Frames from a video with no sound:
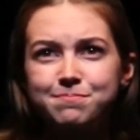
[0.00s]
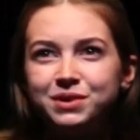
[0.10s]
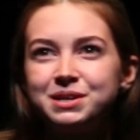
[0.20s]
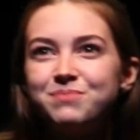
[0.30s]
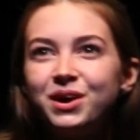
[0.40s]

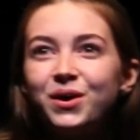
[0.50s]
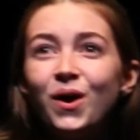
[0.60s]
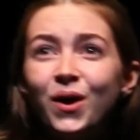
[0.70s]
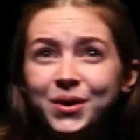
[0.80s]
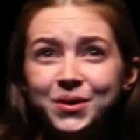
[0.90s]
But in my
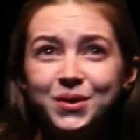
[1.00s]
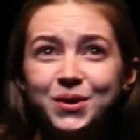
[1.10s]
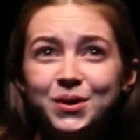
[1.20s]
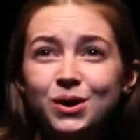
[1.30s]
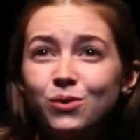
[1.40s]
heart
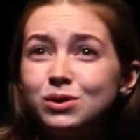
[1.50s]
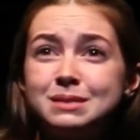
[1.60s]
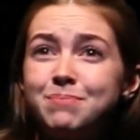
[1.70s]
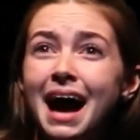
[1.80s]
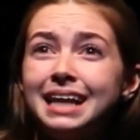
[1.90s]
was
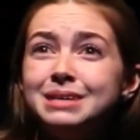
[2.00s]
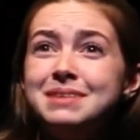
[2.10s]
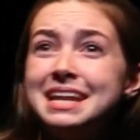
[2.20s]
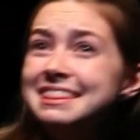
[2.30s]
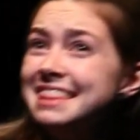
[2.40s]

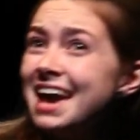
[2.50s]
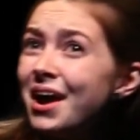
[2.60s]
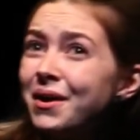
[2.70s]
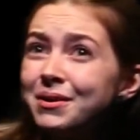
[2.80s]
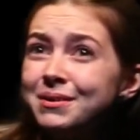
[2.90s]
Palamon, and
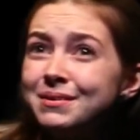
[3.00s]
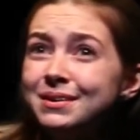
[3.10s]
there,